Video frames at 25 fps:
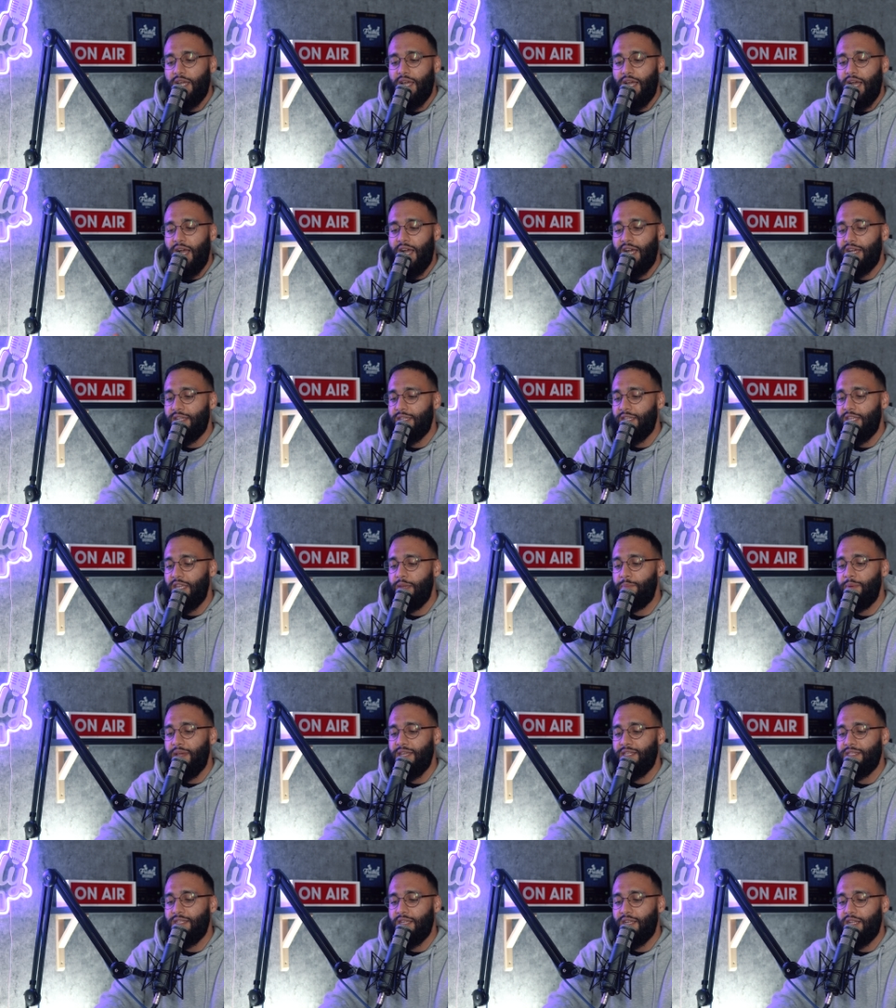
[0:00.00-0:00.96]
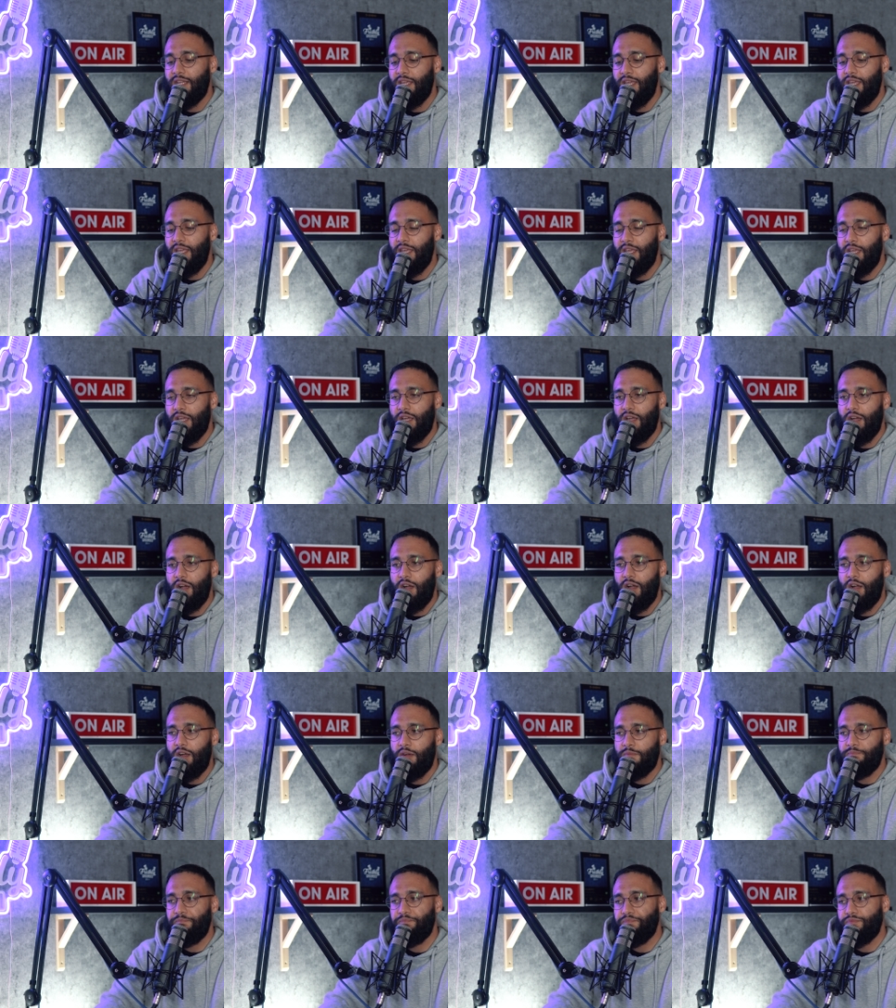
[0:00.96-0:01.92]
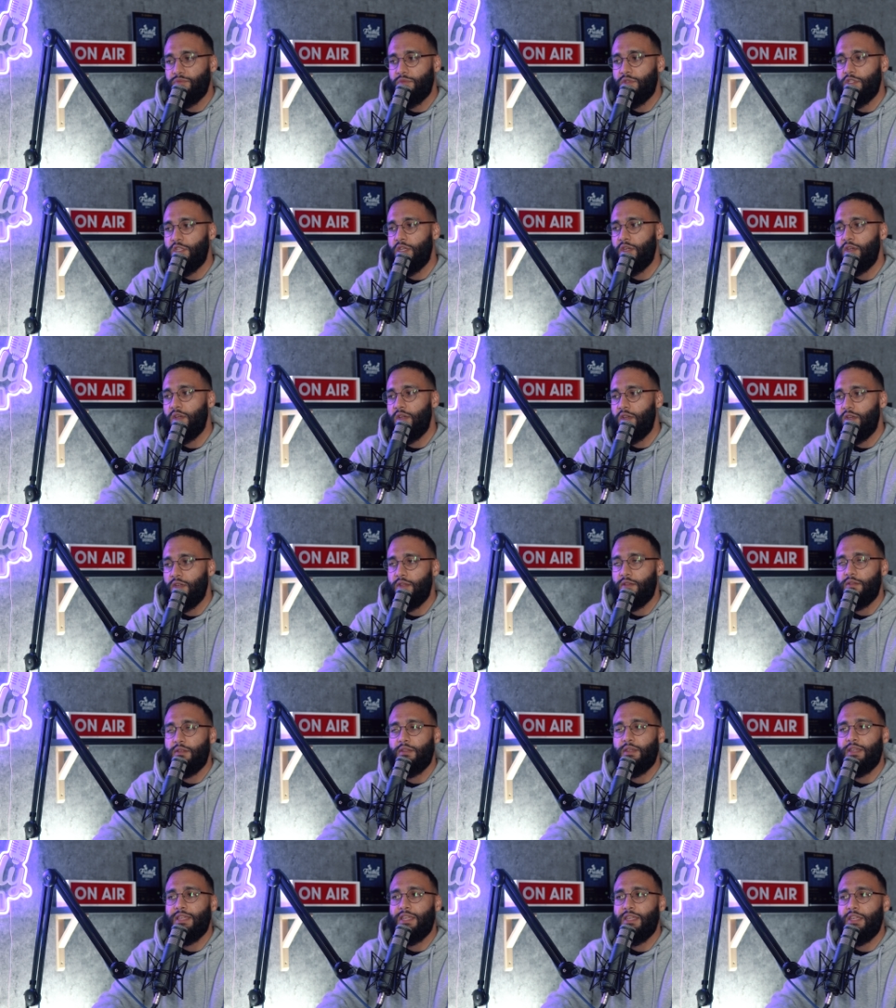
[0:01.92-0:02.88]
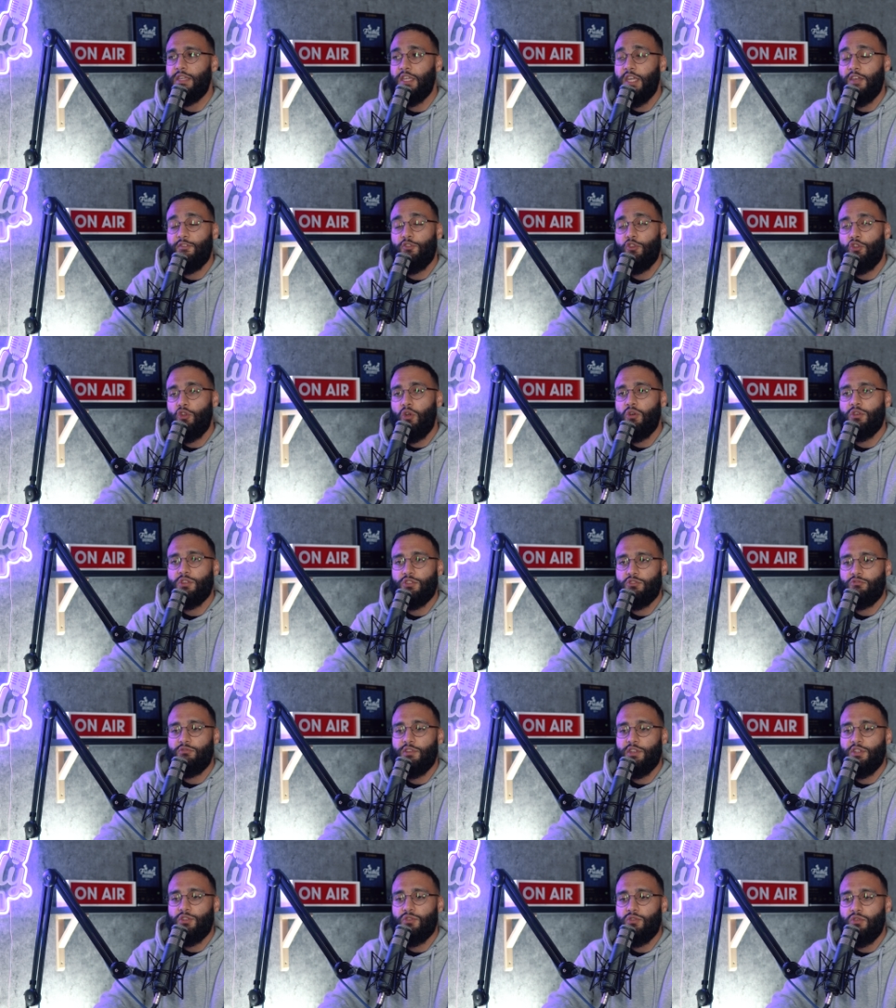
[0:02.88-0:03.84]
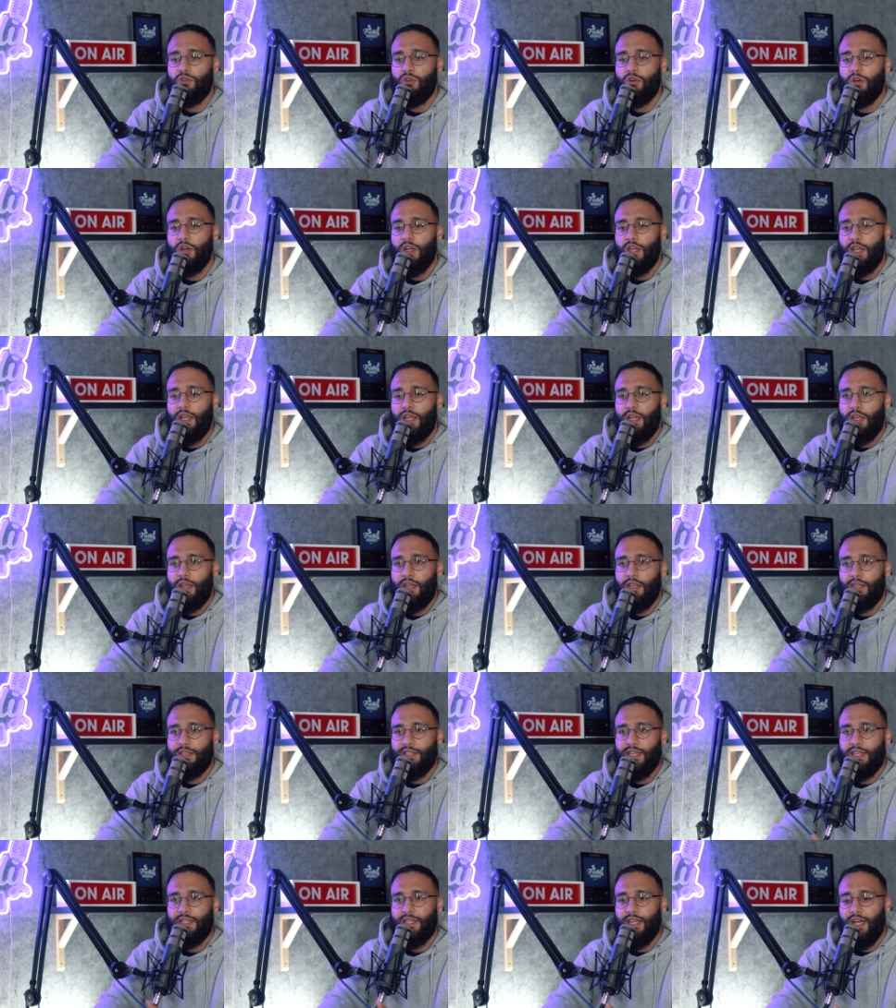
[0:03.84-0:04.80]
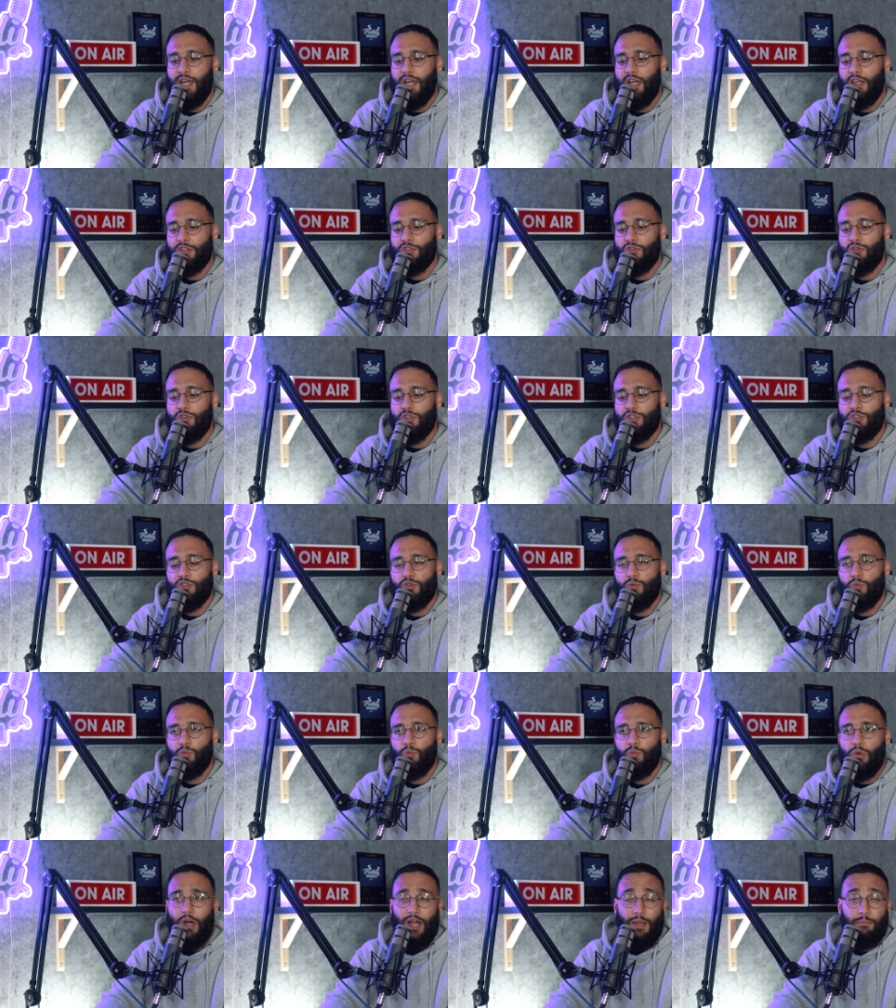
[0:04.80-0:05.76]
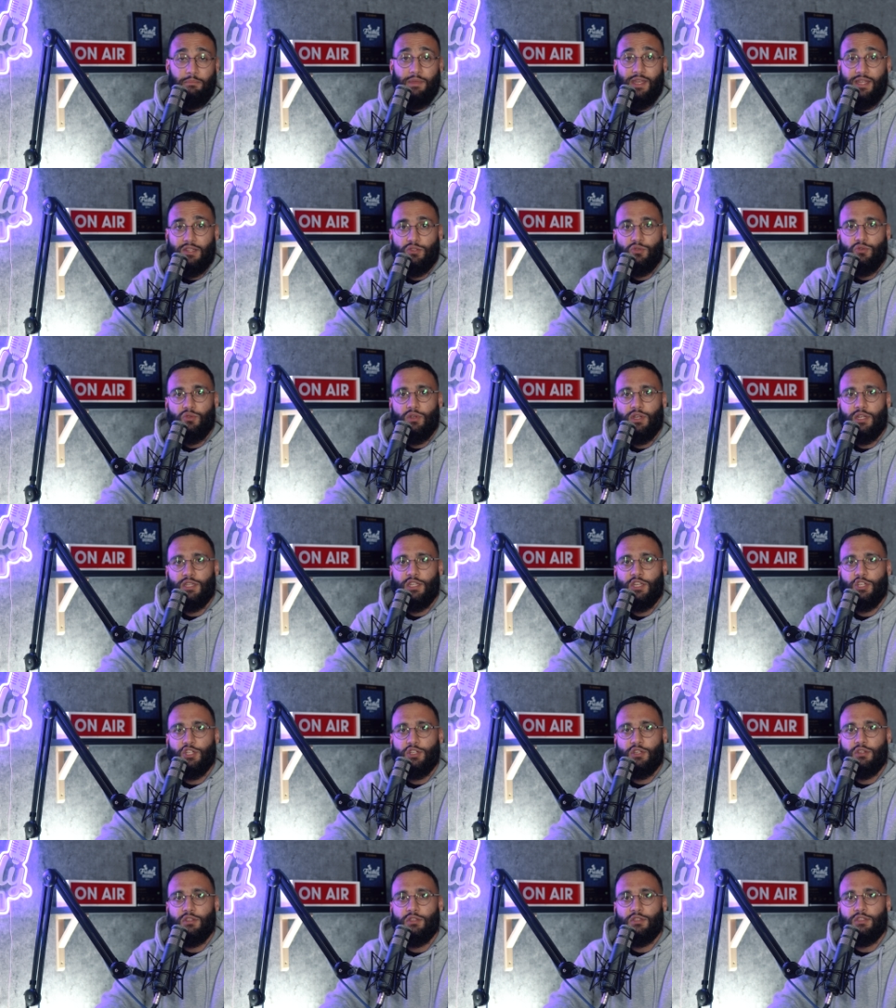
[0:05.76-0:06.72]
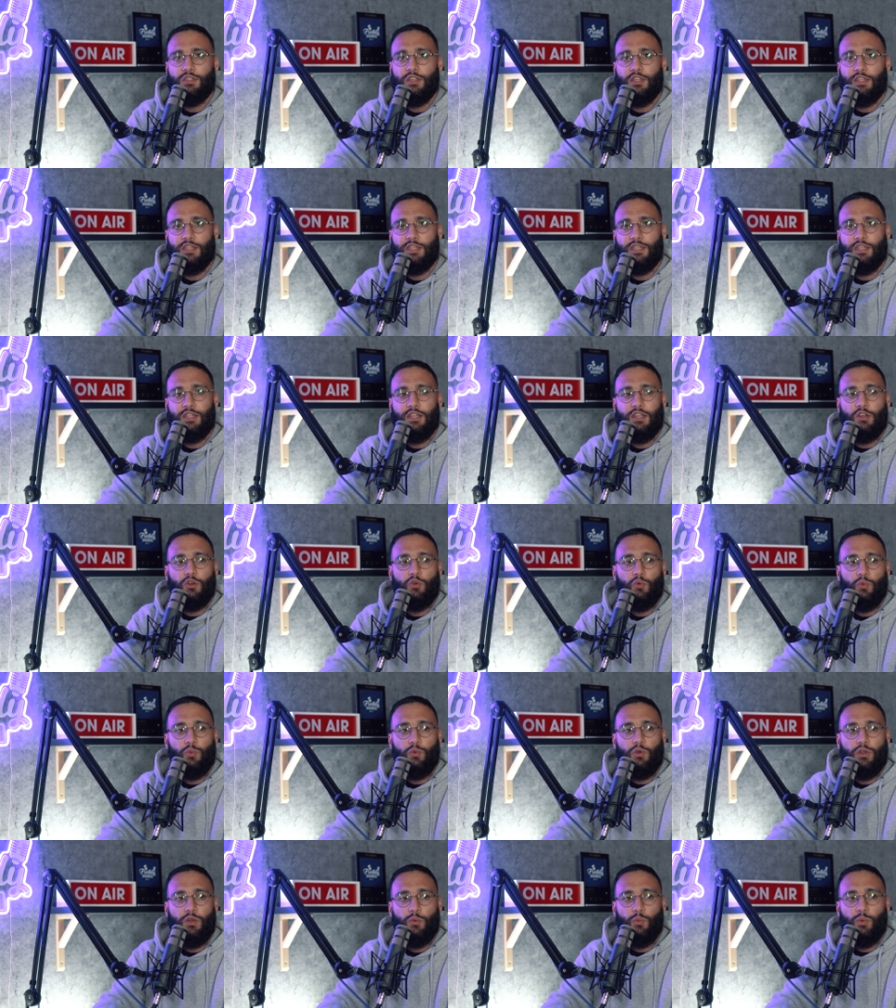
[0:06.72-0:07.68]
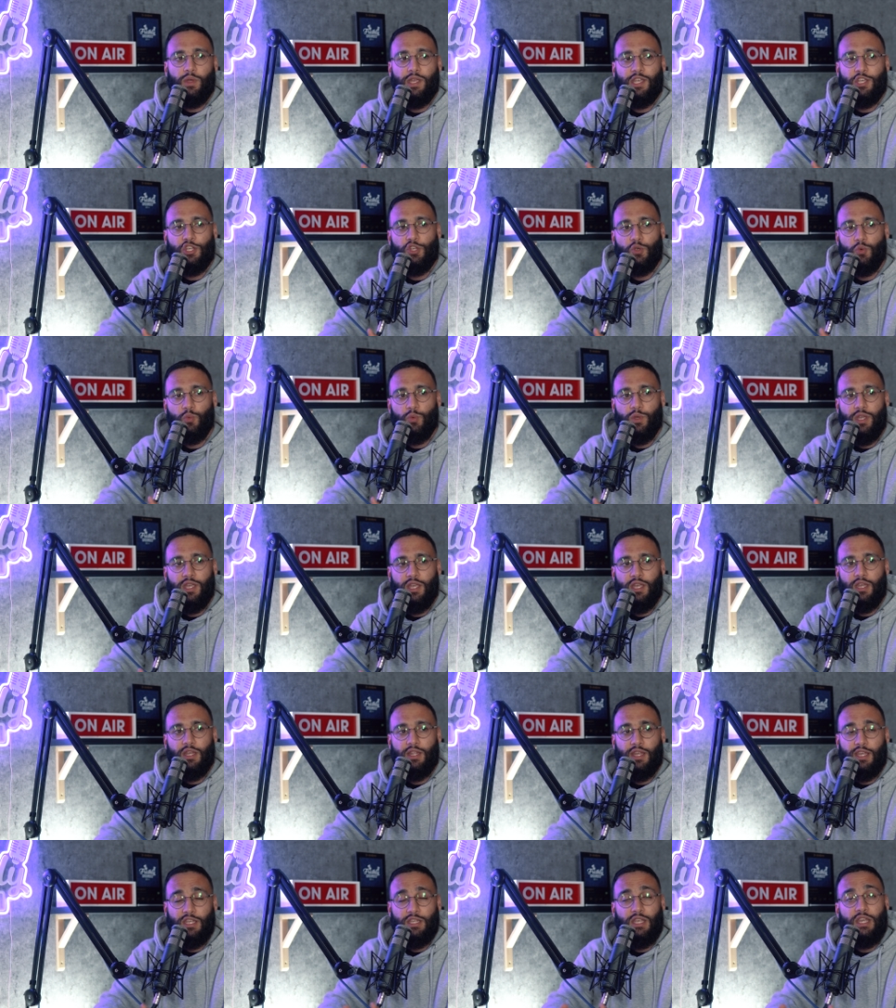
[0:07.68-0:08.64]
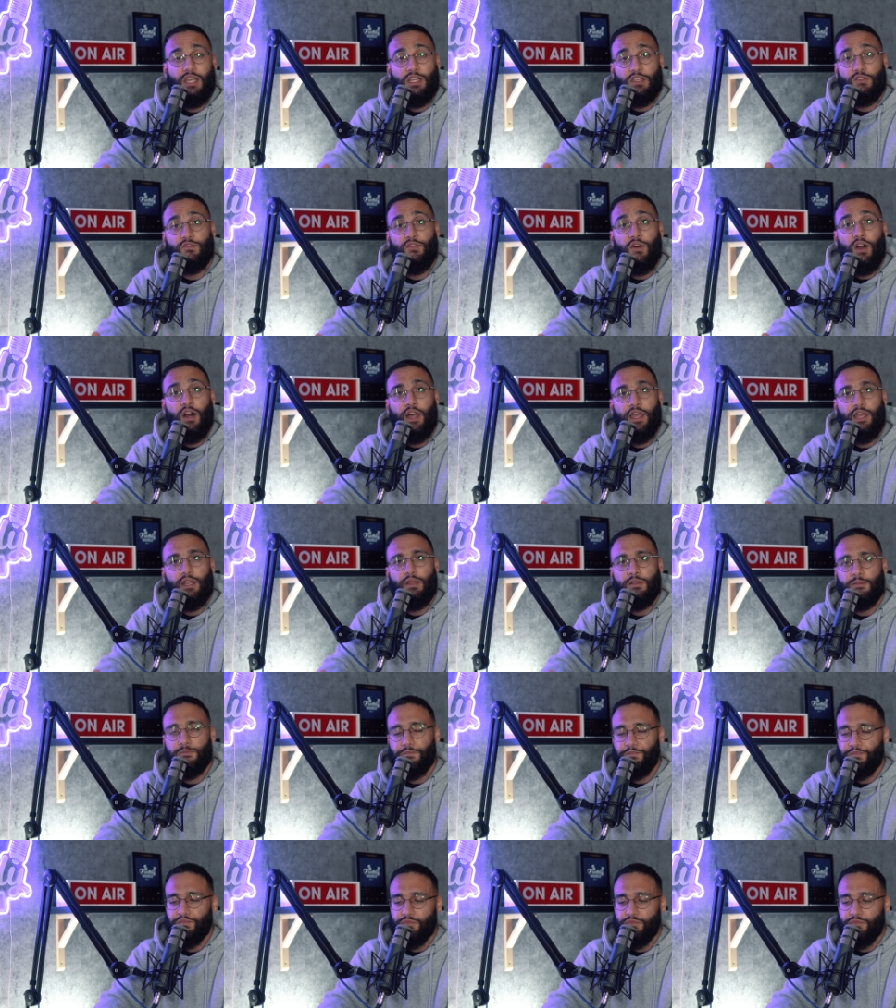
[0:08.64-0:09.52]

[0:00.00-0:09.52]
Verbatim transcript: And he basically, um, to give you long story short, said that as long as I meet two conditions, we we it's fine.